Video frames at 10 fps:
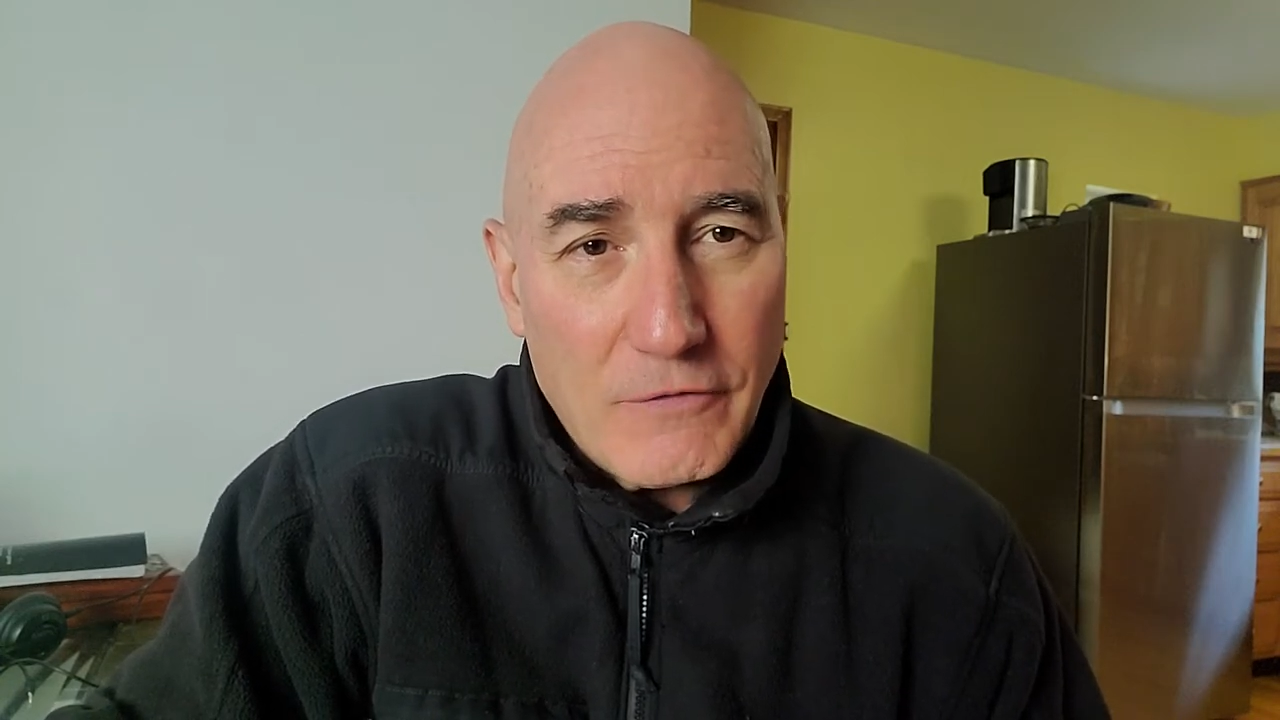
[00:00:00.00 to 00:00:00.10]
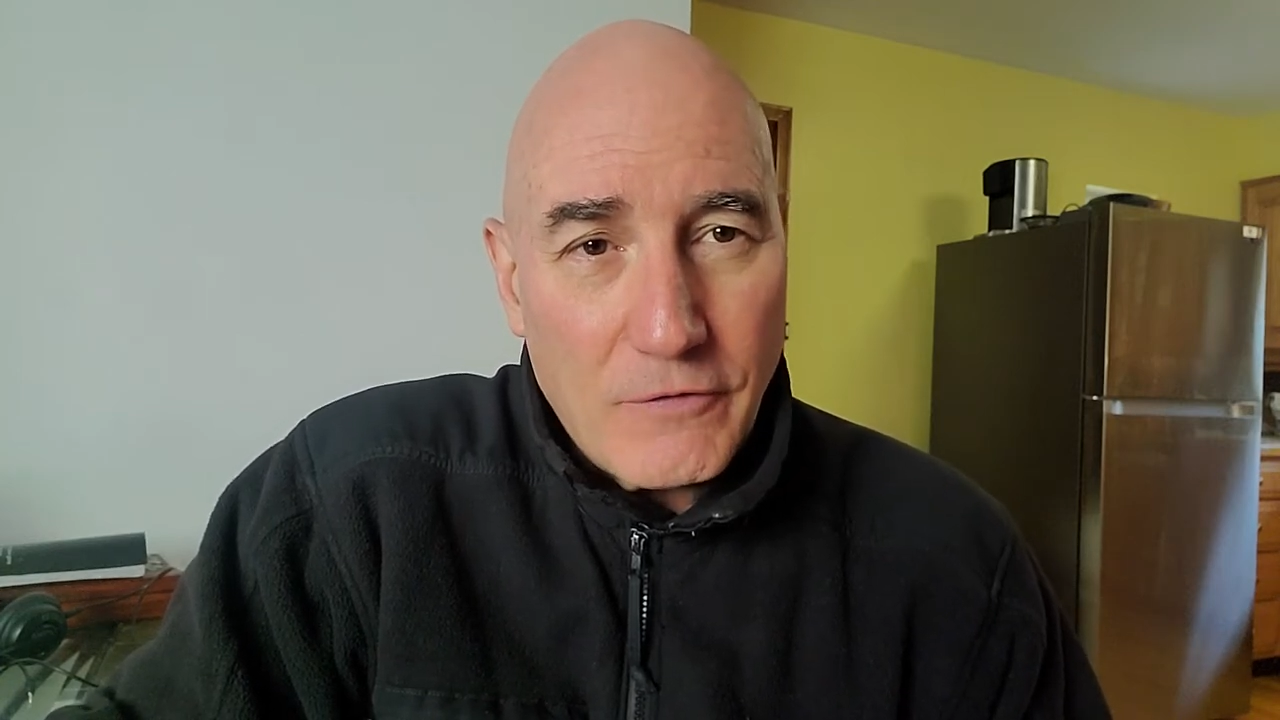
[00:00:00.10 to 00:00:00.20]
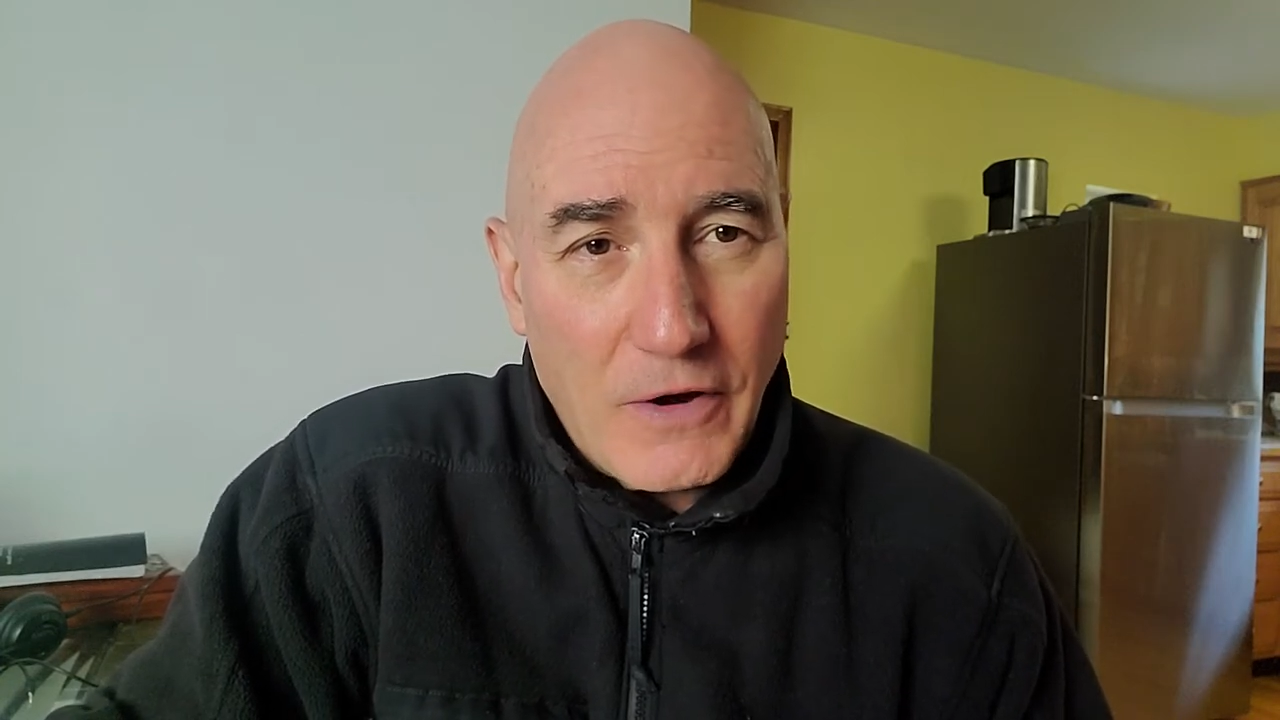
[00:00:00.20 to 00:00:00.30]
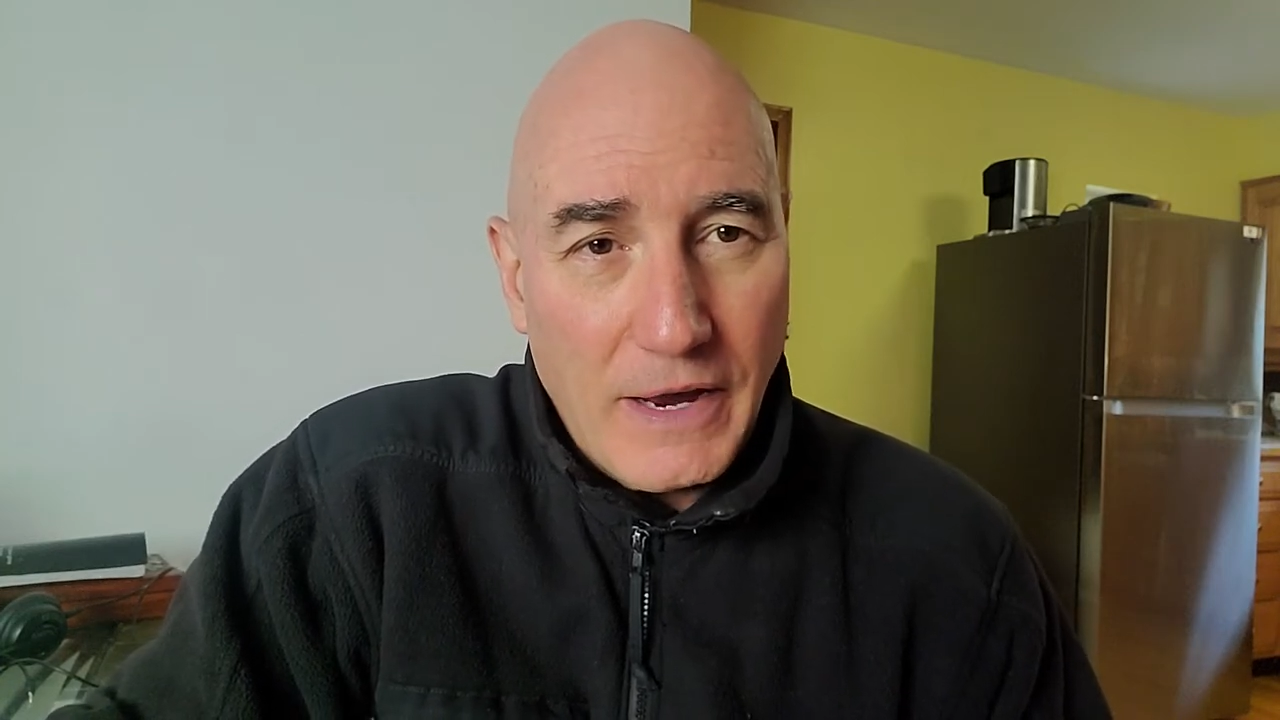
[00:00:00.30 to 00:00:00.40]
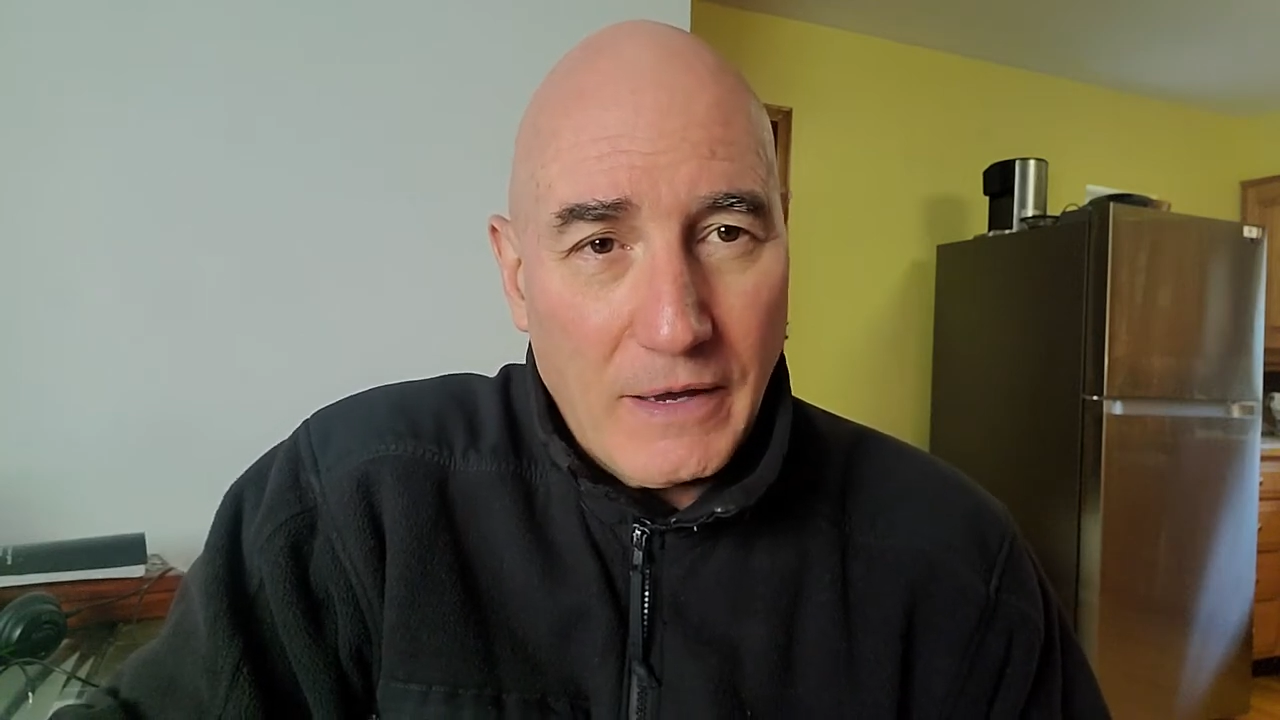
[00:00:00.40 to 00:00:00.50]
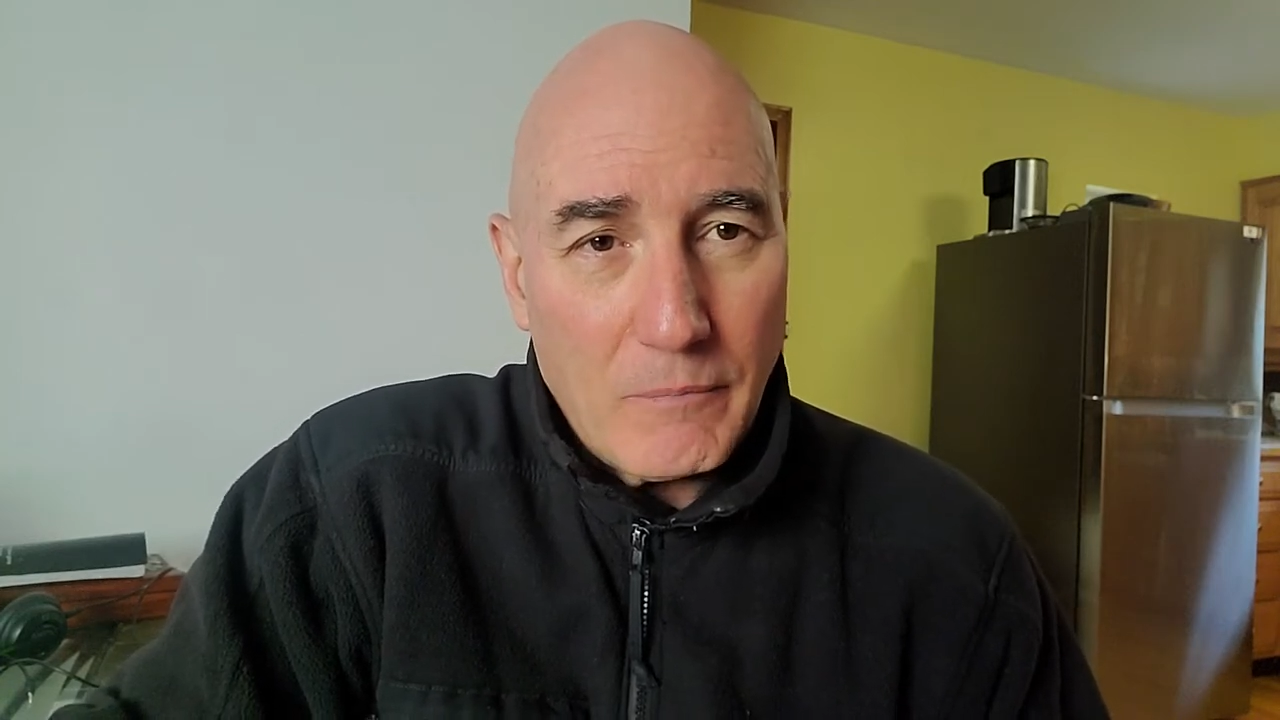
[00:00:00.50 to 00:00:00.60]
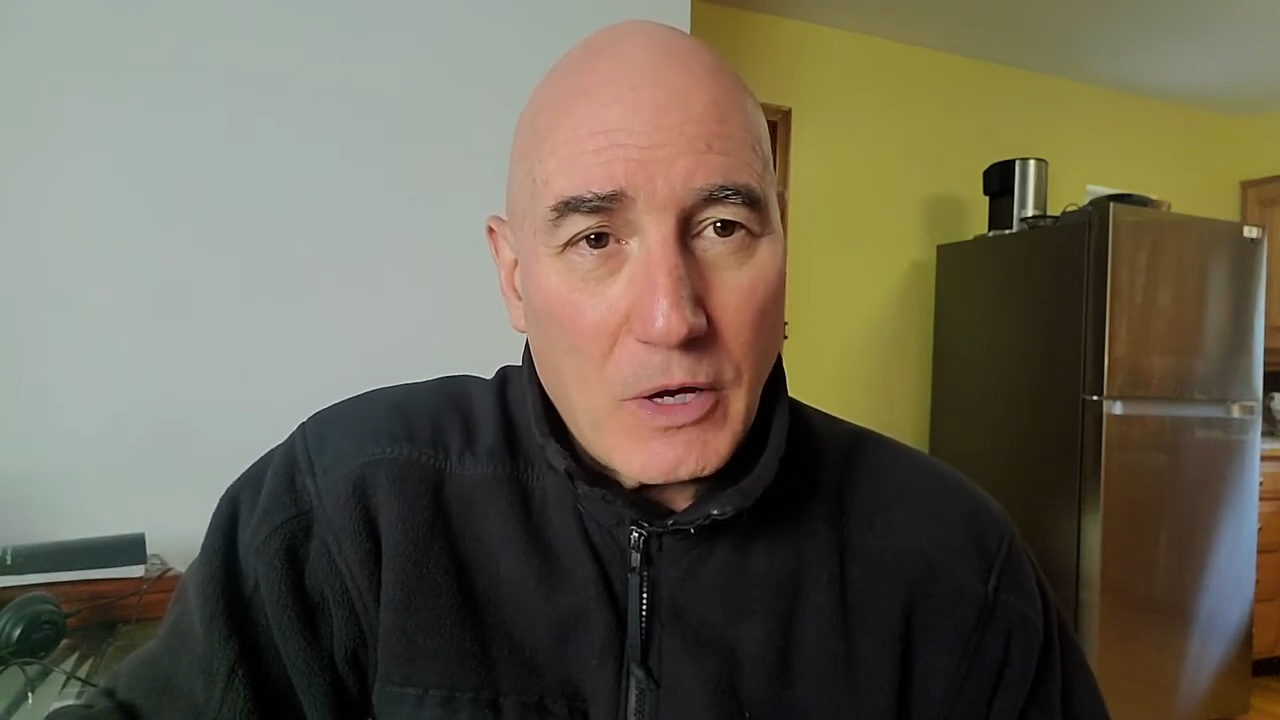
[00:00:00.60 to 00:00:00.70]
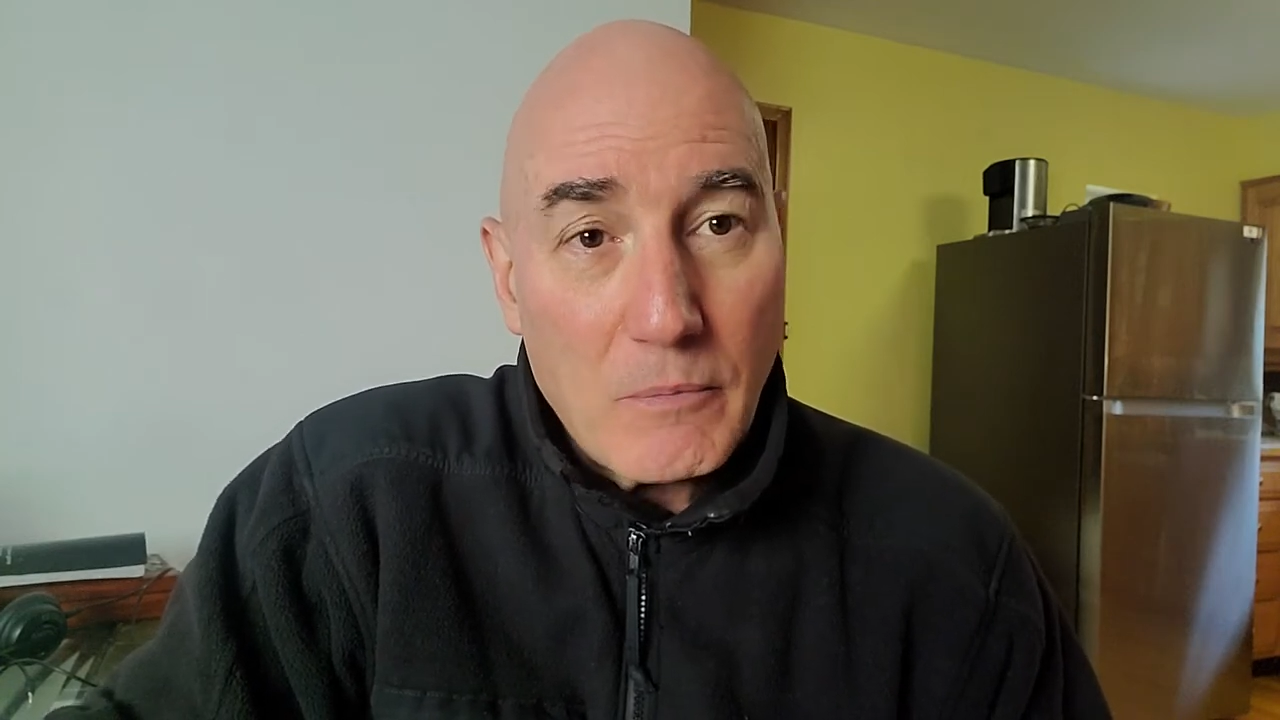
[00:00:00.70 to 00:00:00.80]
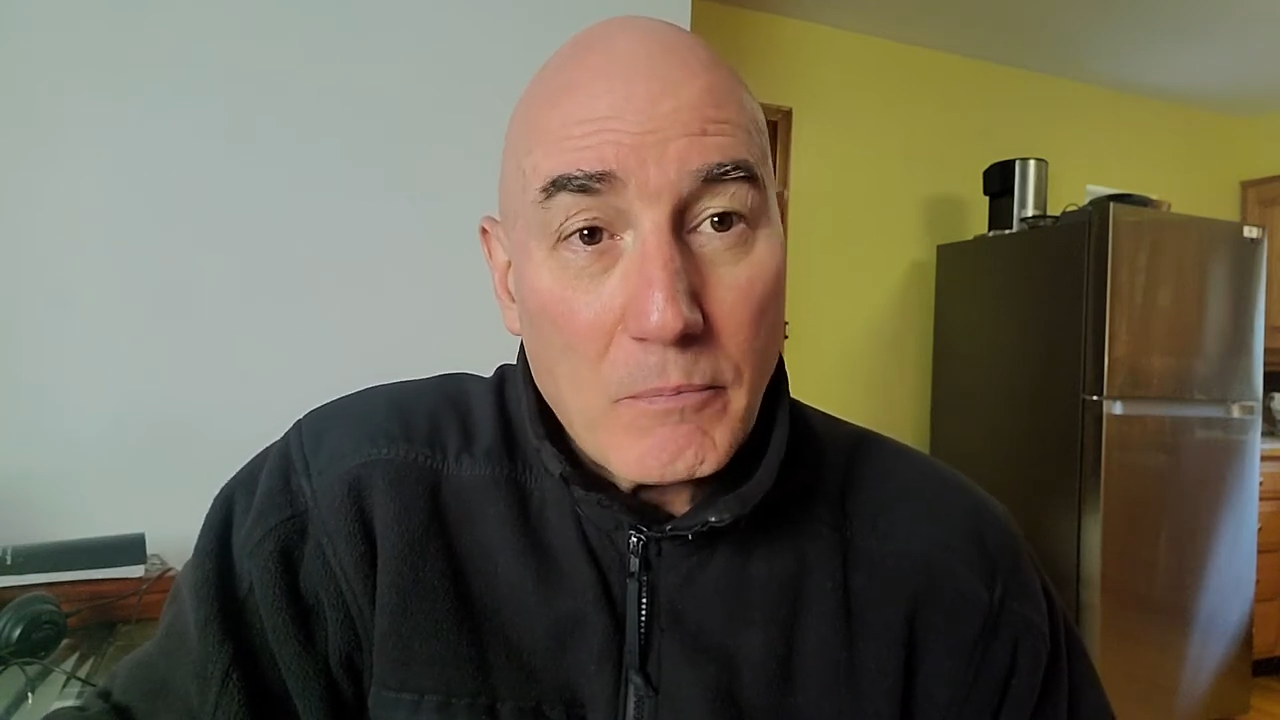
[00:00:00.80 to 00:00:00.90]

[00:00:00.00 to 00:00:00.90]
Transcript: frame